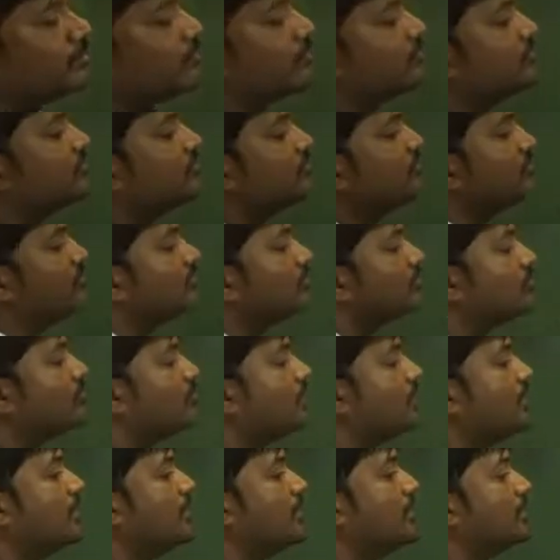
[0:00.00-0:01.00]
cube plus y
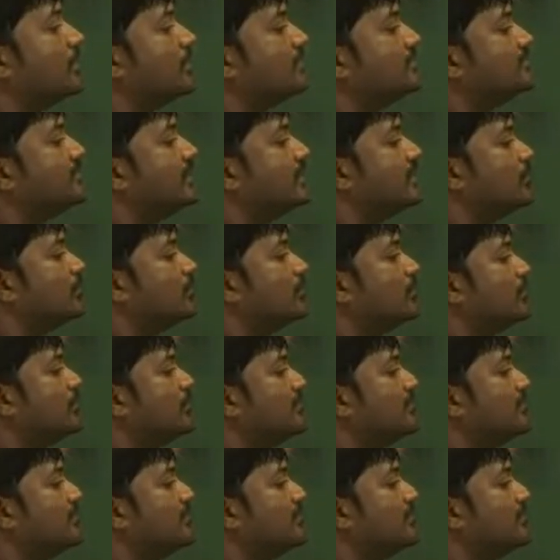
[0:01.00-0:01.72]
cube plus z cube